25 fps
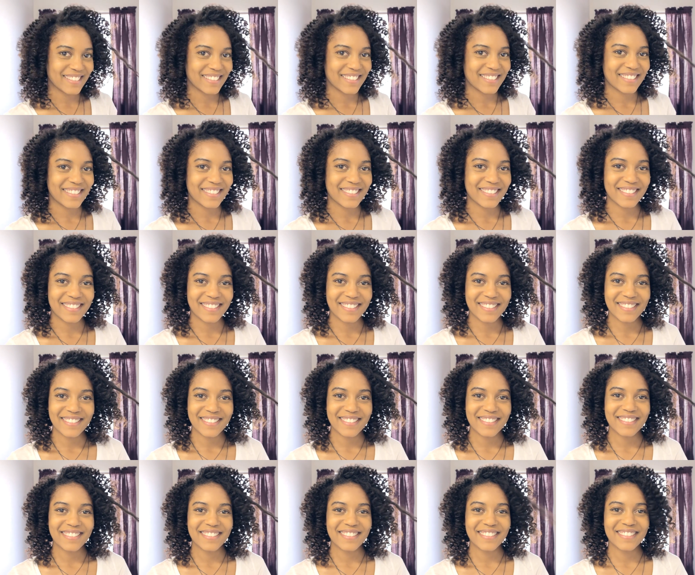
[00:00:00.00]

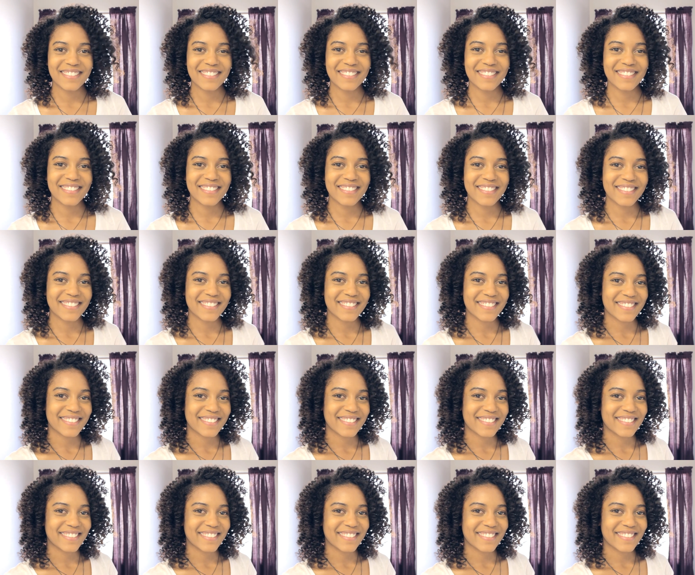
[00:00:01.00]
[no speech]